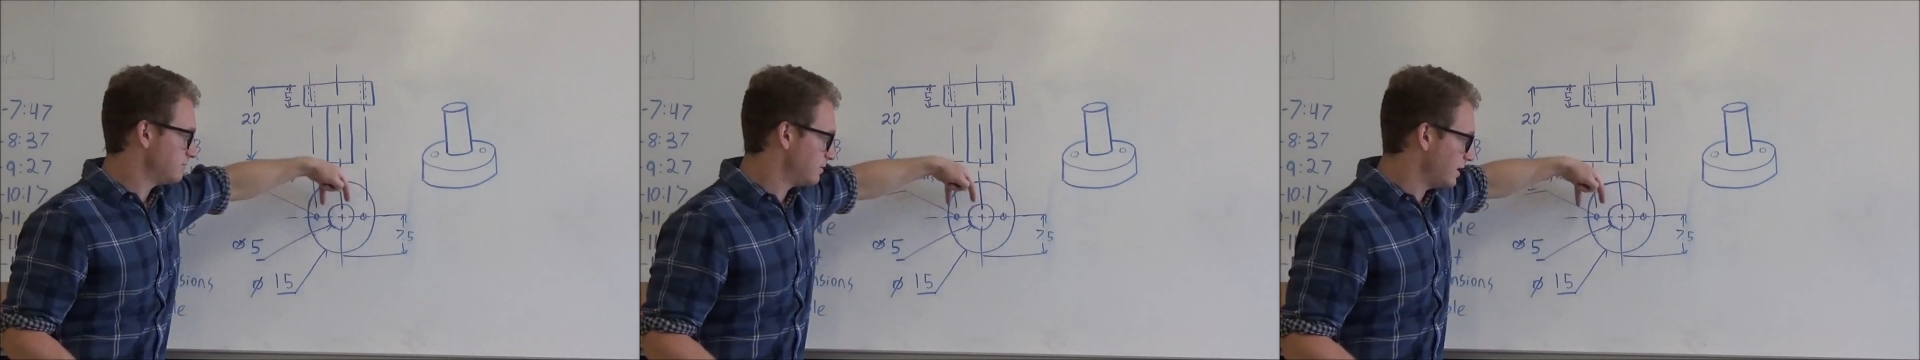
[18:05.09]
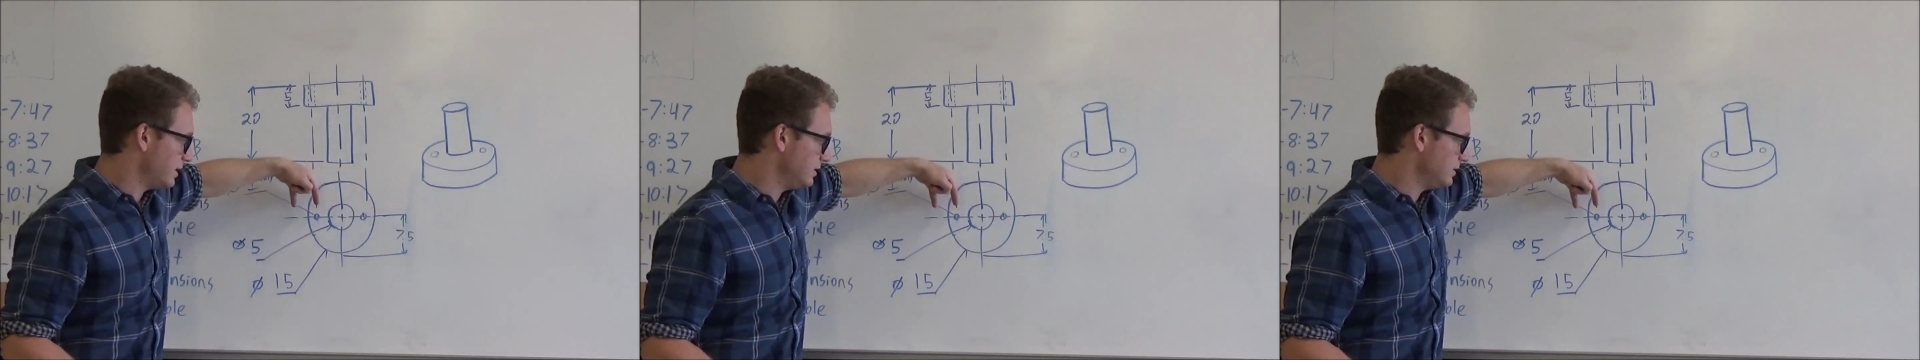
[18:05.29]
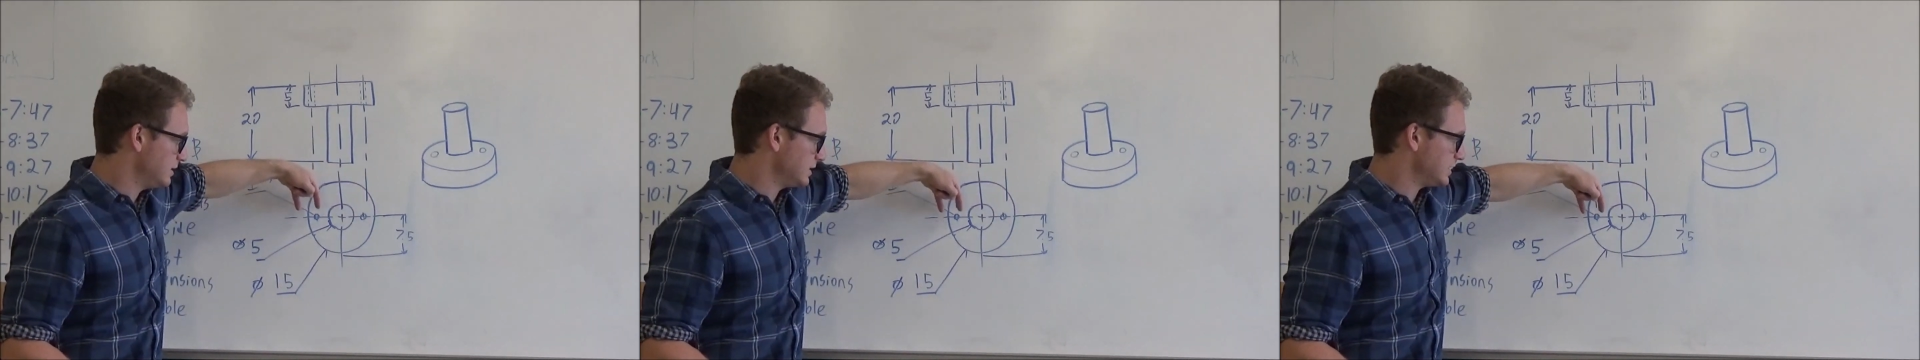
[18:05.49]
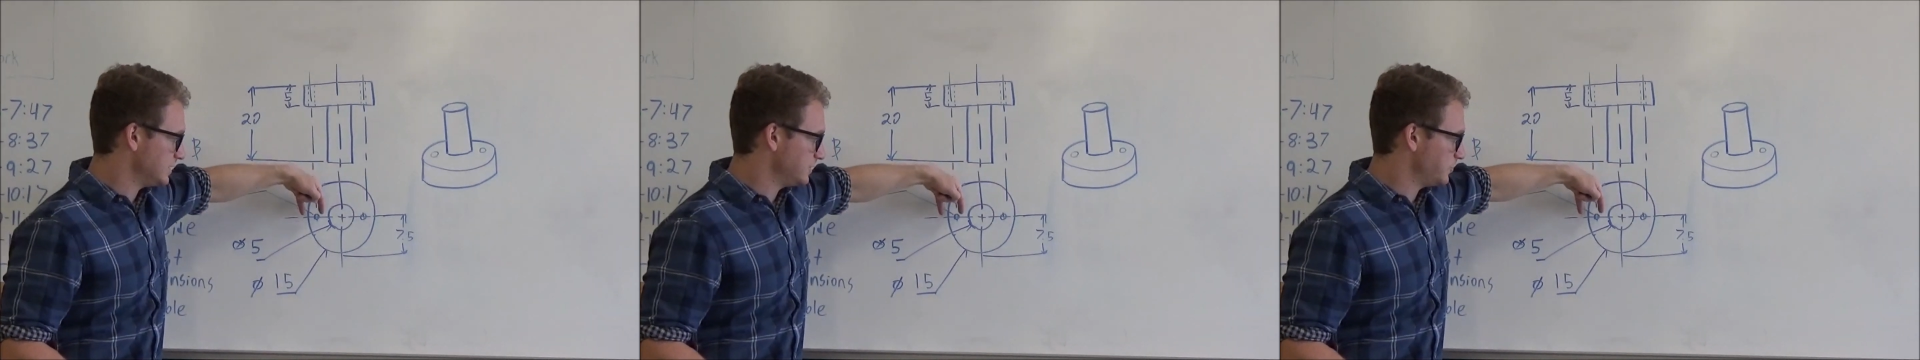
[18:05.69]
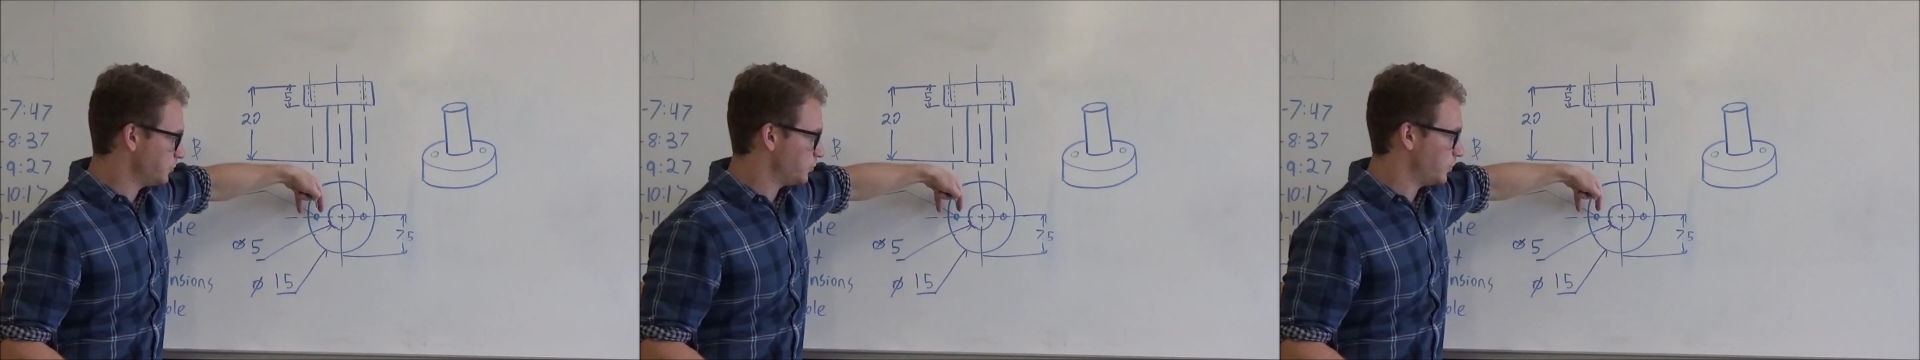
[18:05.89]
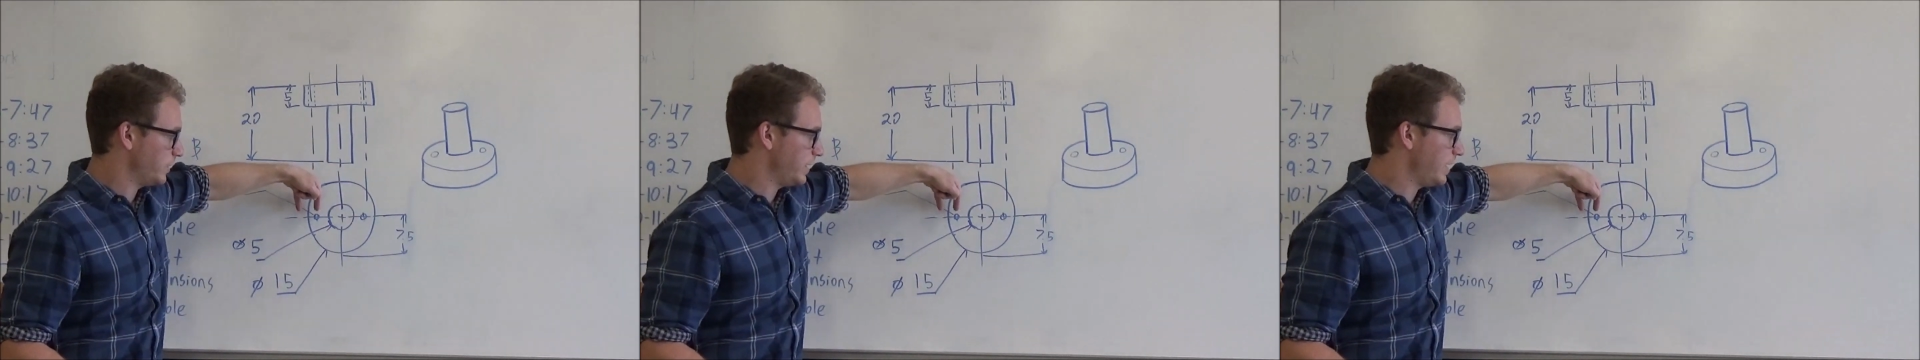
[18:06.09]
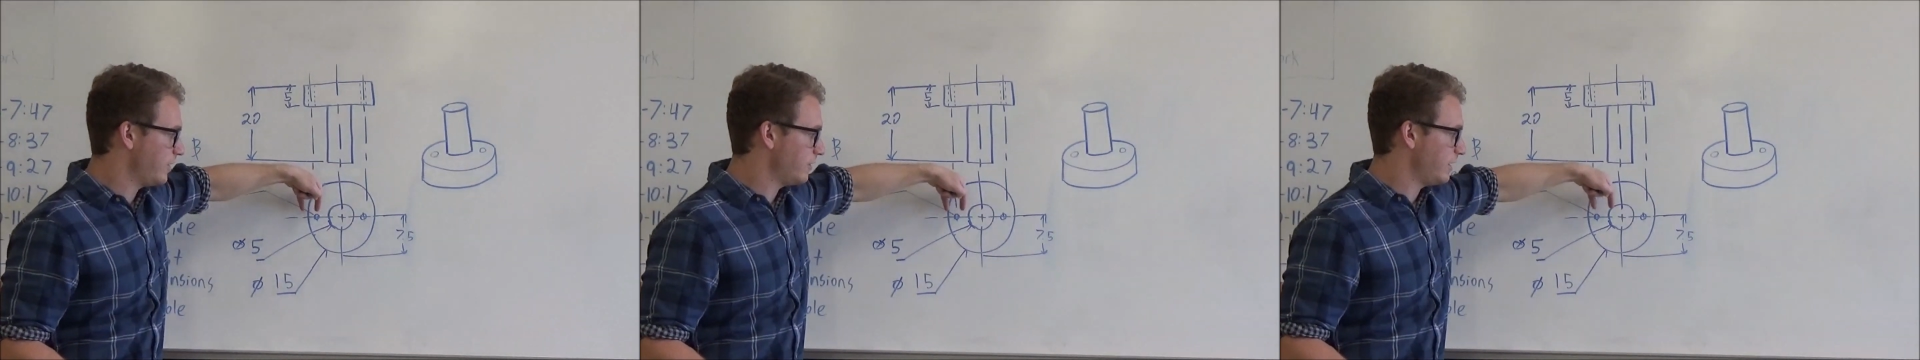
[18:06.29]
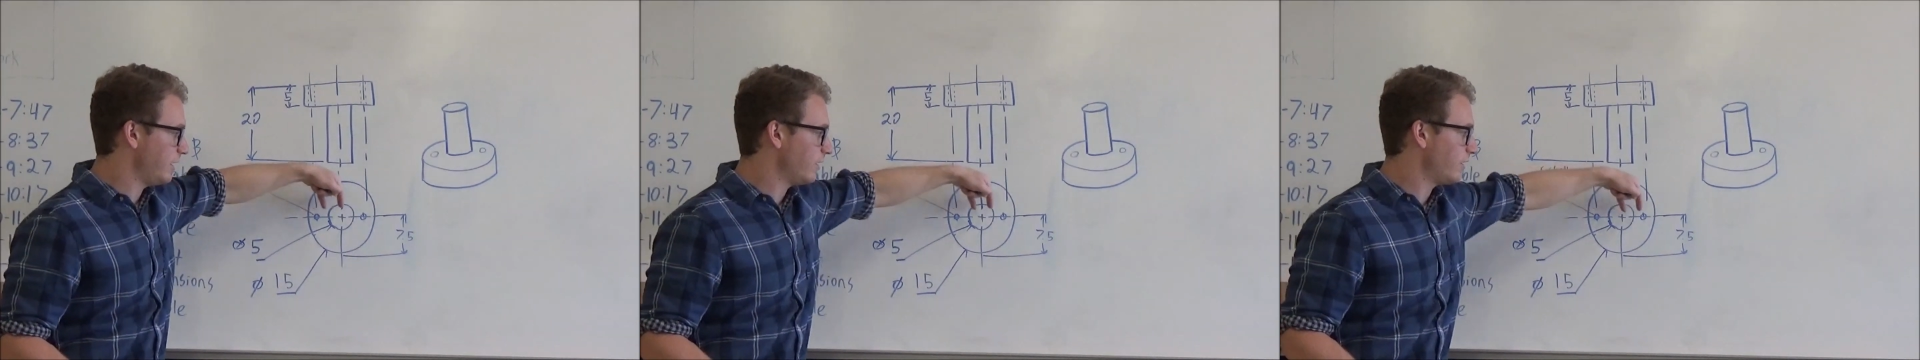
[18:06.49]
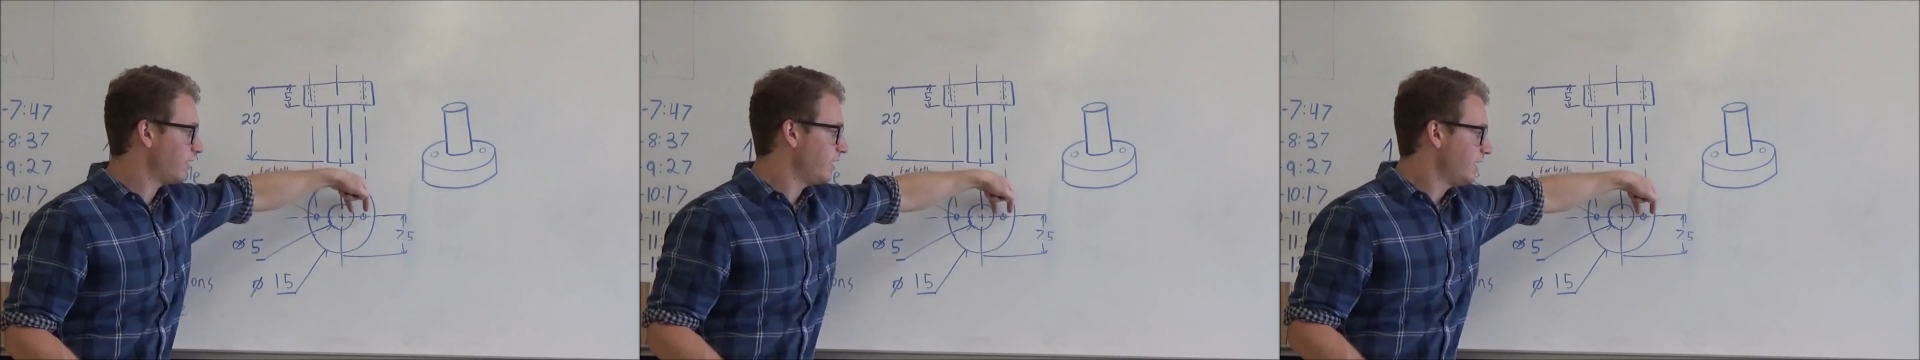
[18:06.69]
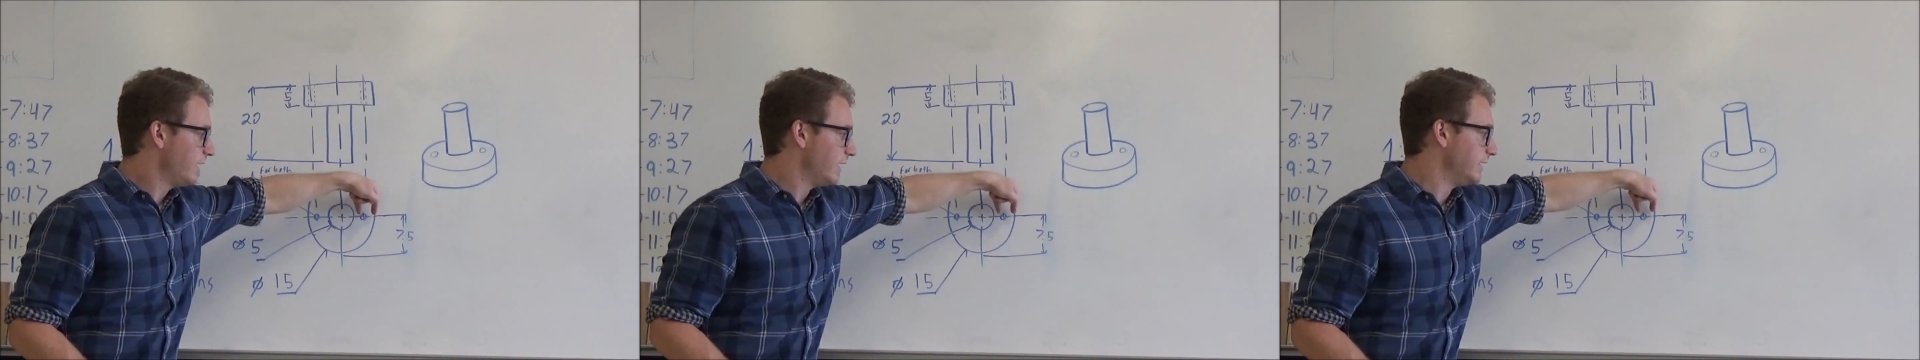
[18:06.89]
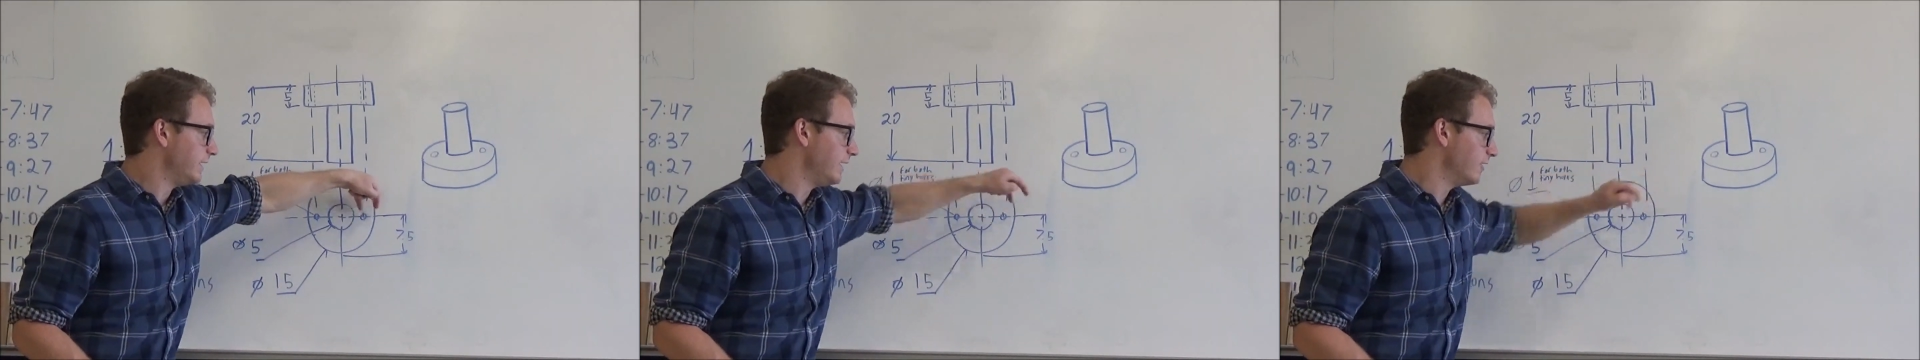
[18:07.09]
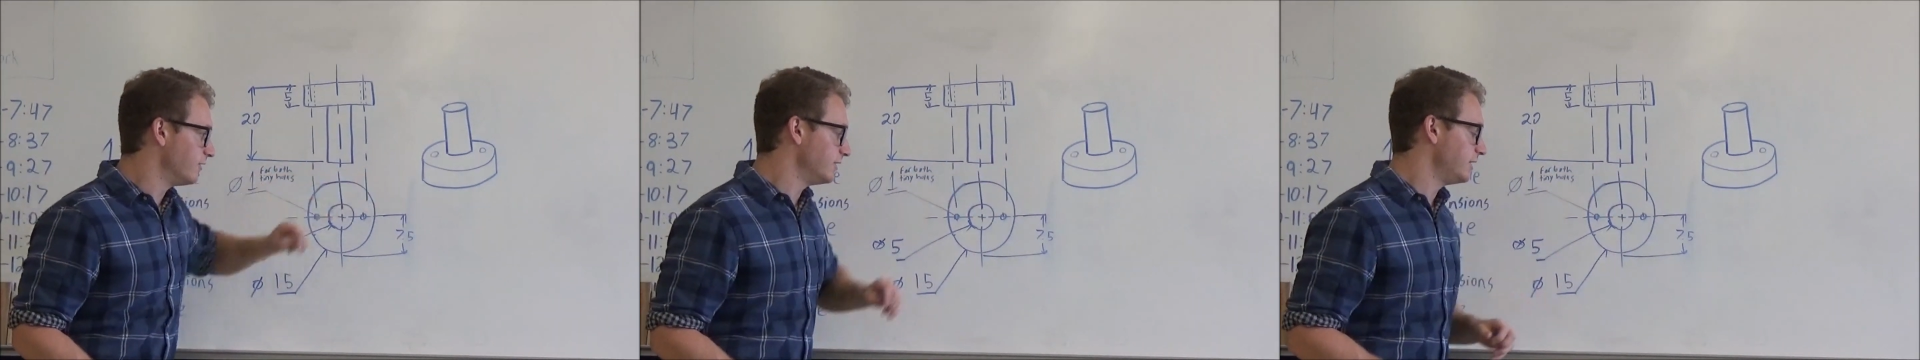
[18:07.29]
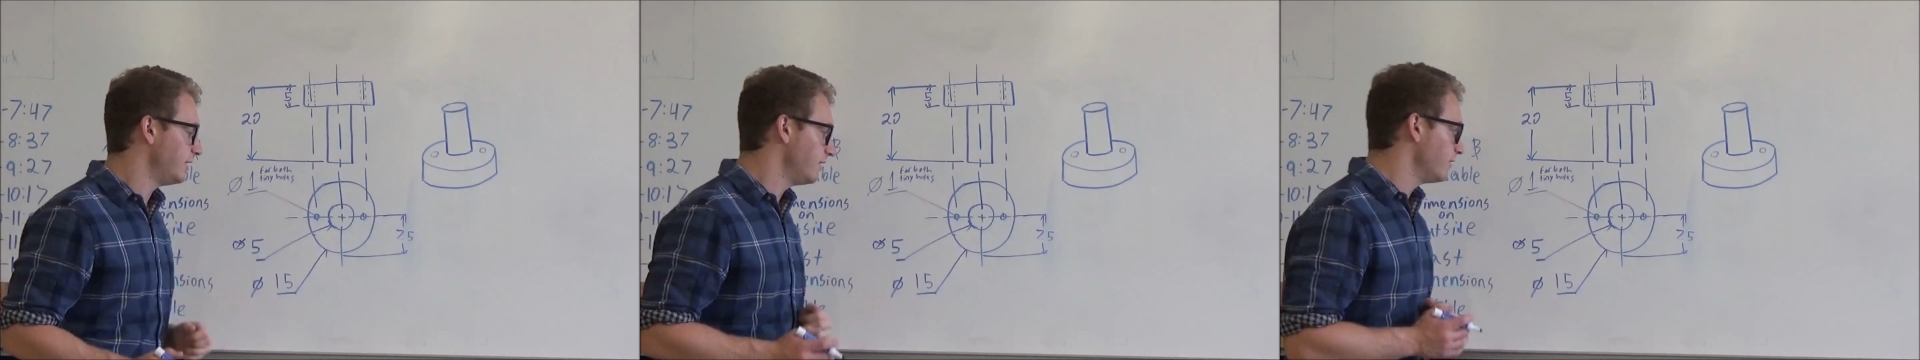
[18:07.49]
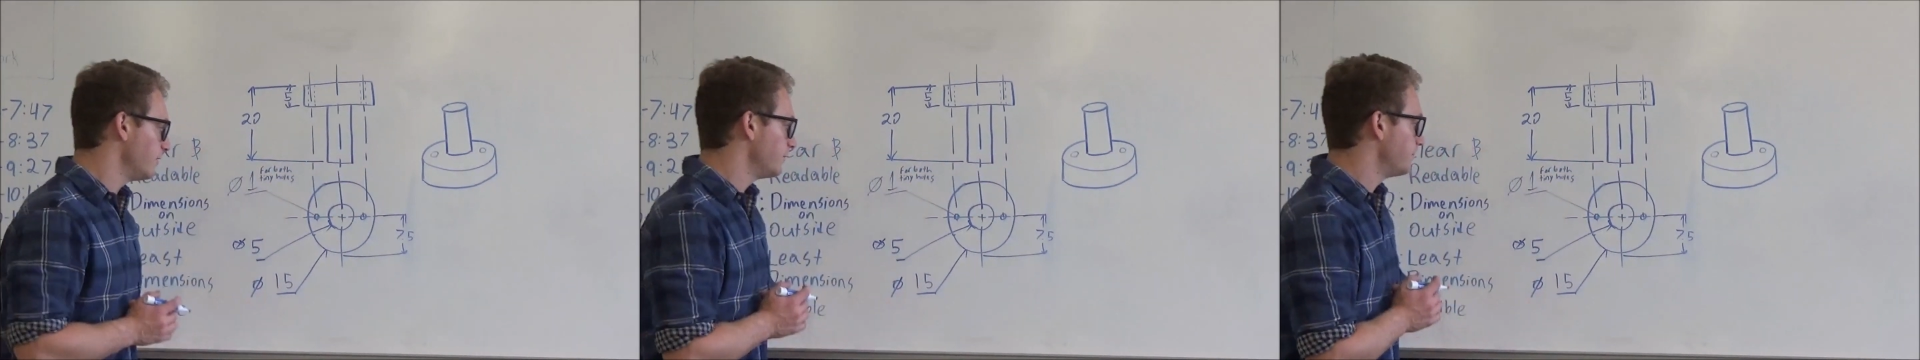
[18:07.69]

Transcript: Right? This is between here and here and here and here.